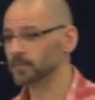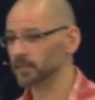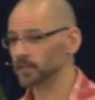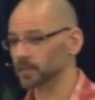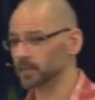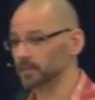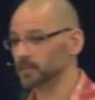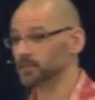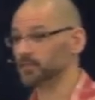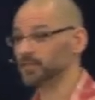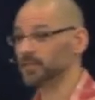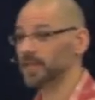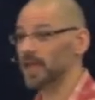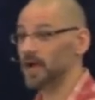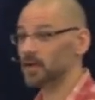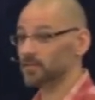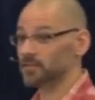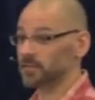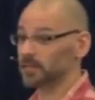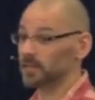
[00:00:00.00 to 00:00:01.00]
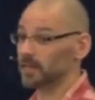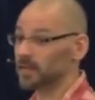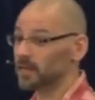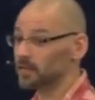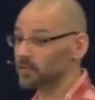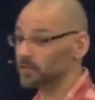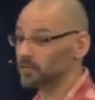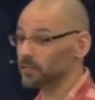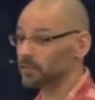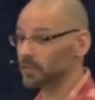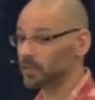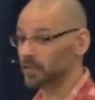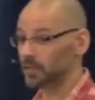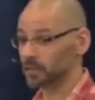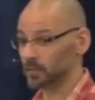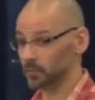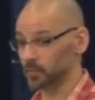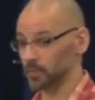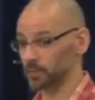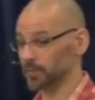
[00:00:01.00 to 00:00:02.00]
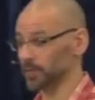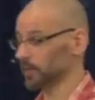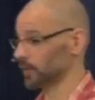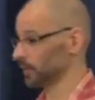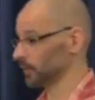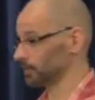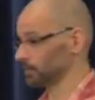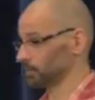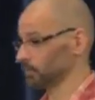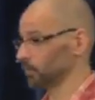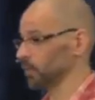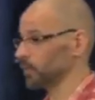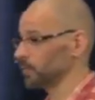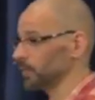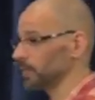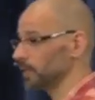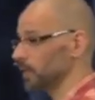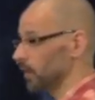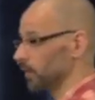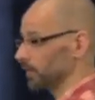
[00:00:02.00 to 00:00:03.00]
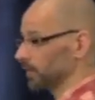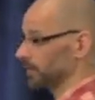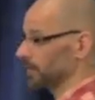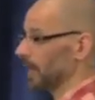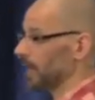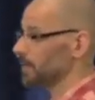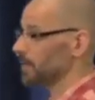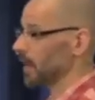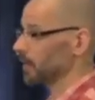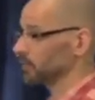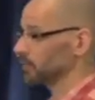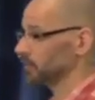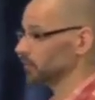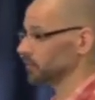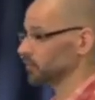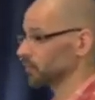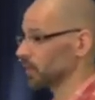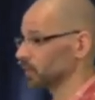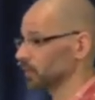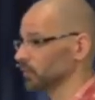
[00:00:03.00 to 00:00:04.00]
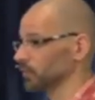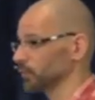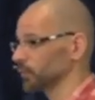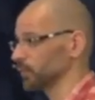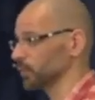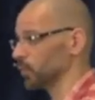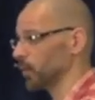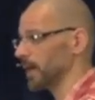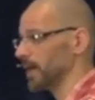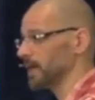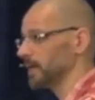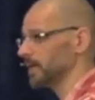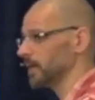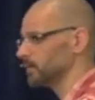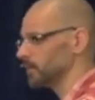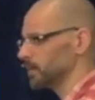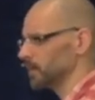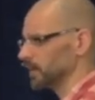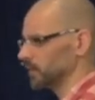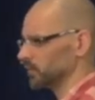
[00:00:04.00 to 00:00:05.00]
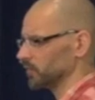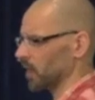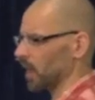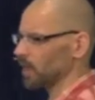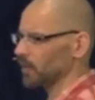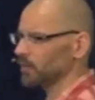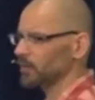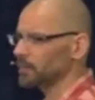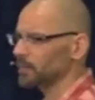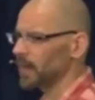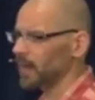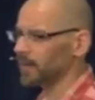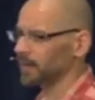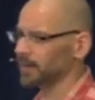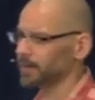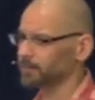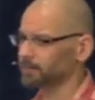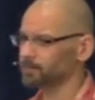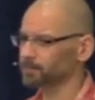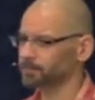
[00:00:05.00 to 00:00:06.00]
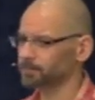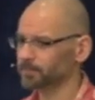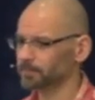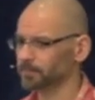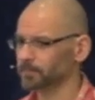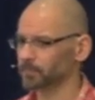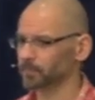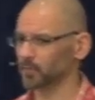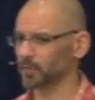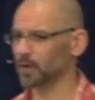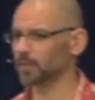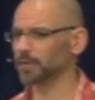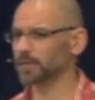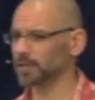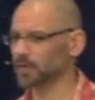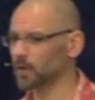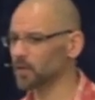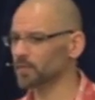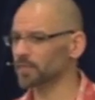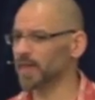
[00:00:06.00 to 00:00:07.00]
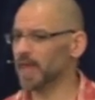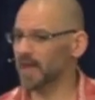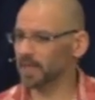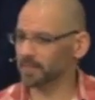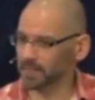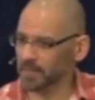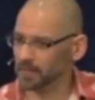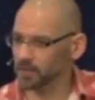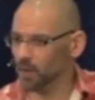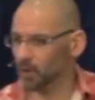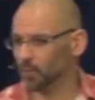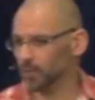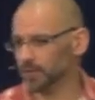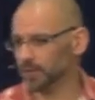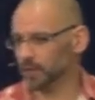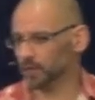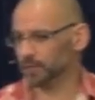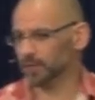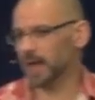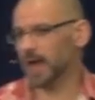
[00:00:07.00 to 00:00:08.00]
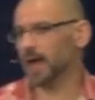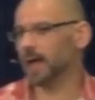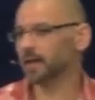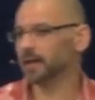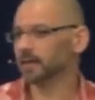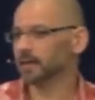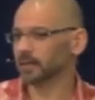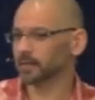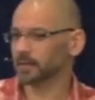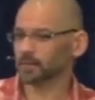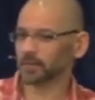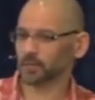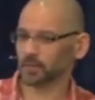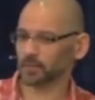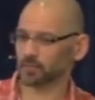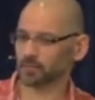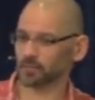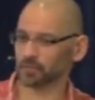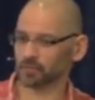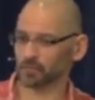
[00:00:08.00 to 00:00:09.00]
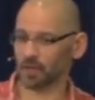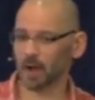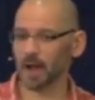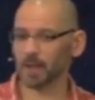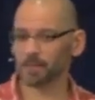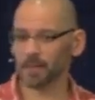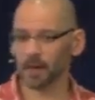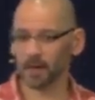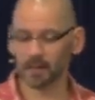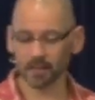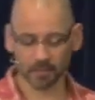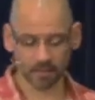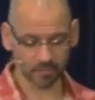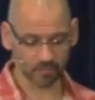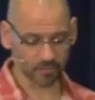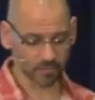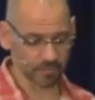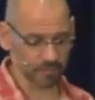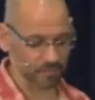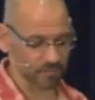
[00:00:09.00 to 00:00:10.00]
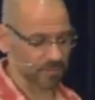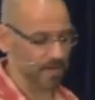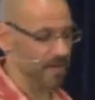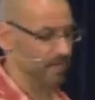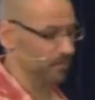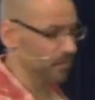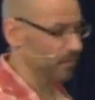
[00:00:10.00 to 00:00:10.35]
Let's see how she does. We read all the time how she struggles with weight. Everybody's on her about it. We already know that. They know we know that. There's the drama. So let's save the